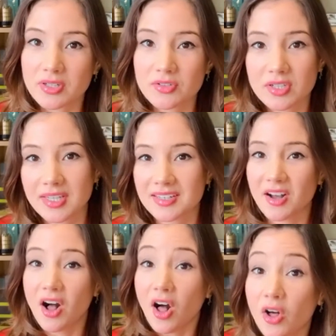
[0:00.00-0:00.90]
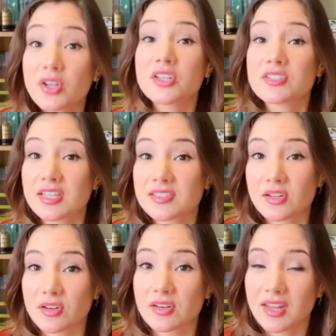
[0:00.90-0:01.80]
You can get all your tests
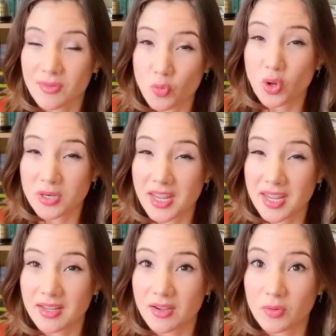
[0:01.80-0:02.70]
done in one day,